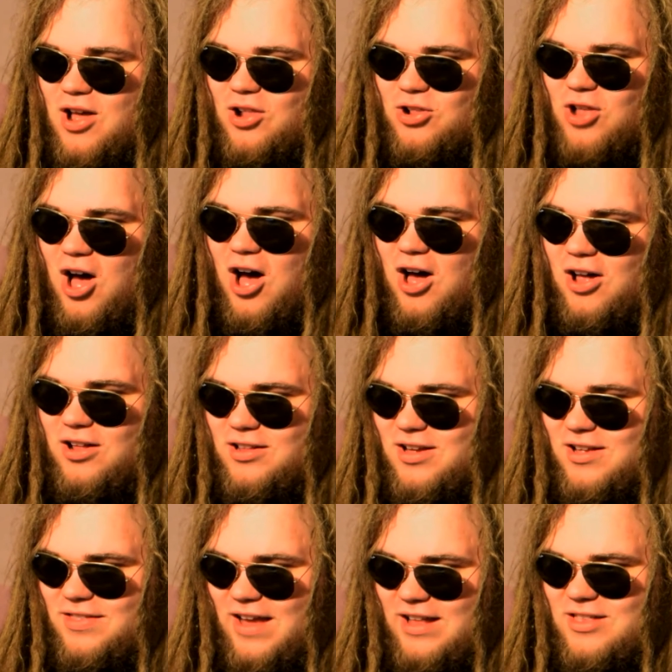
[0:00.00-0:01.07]
LOL,
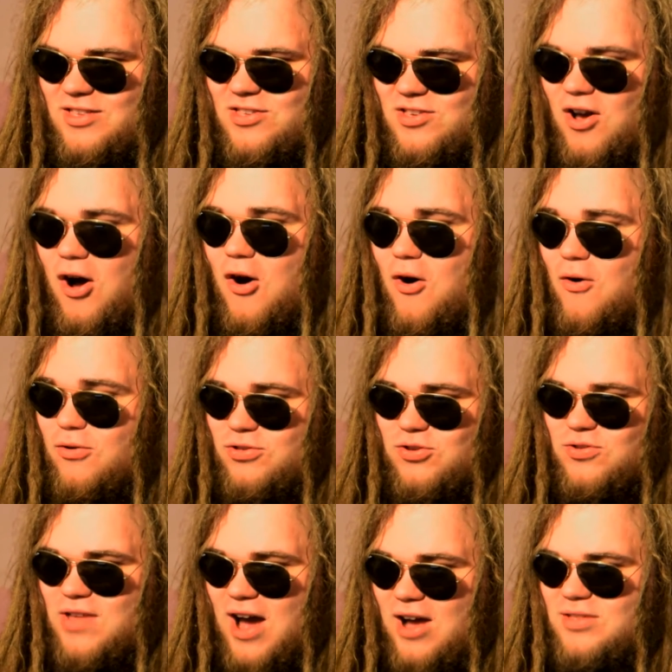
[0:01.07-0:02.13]
that's so
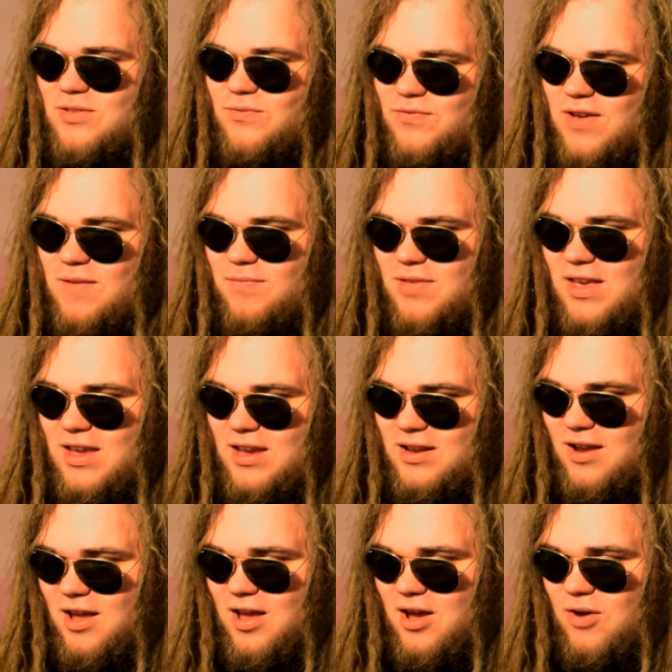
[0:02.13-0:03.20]
2015.
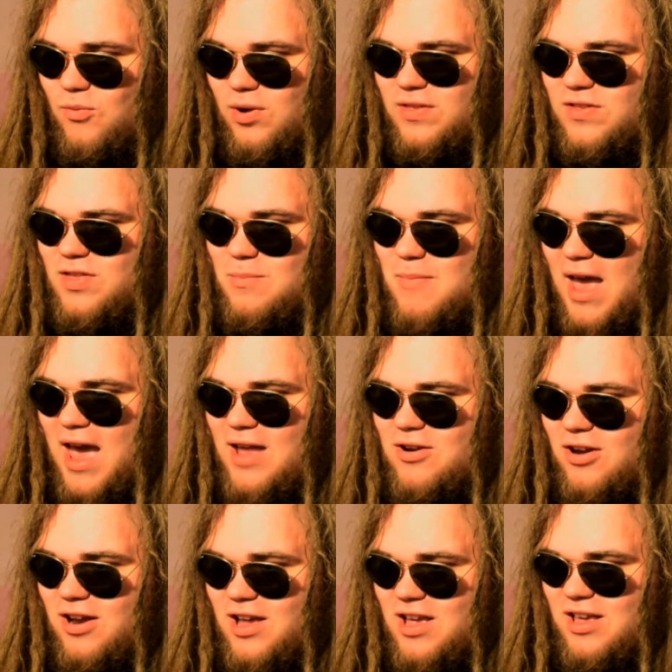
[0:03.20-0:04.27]
What's the
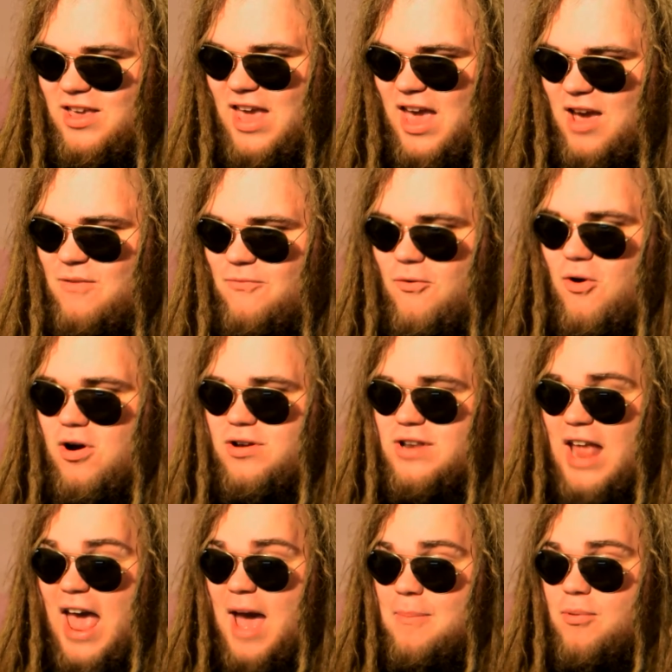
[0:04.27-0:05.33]
matter? Can't afford an
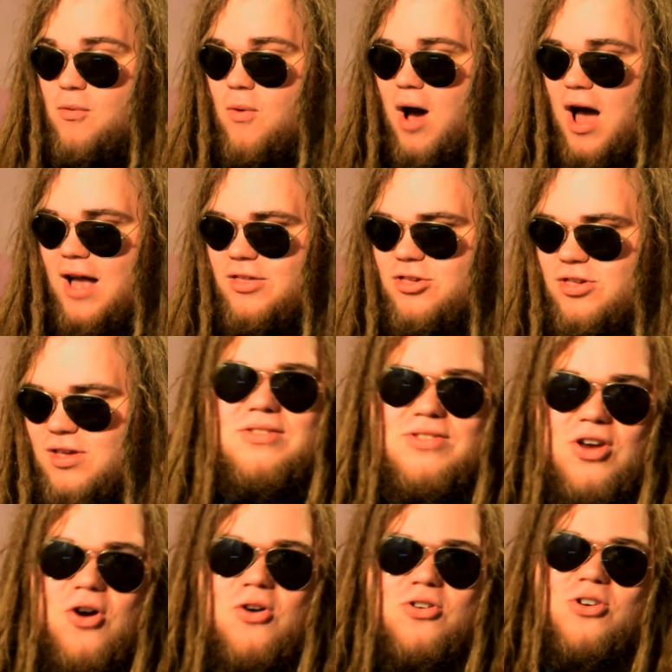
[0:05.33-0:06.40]
Apple Watch?
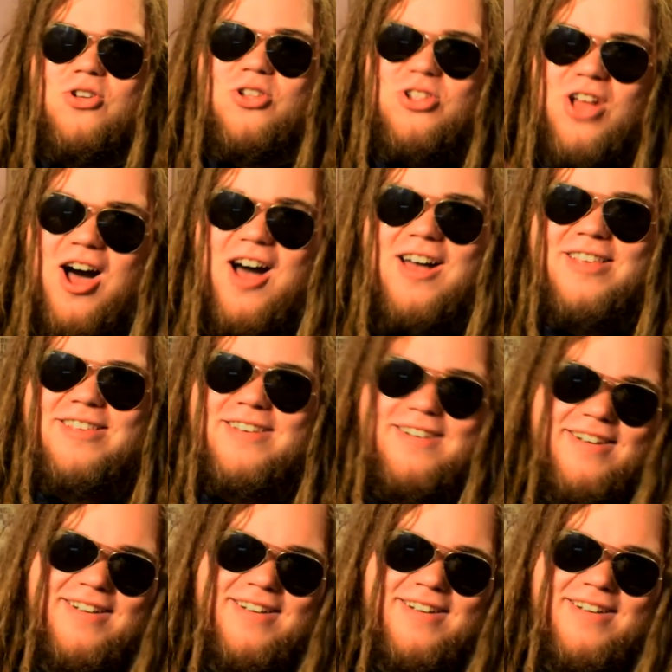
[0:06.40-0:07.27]
Total lazer.